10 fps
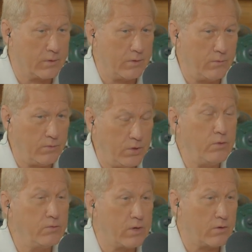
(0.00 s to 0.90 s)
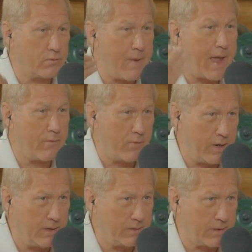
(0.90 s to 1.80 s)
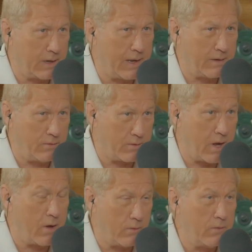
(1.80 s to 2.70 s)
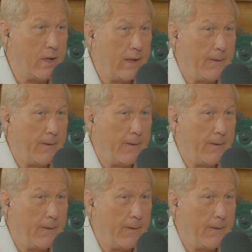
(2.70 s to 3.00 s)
to use those bad readings to let you go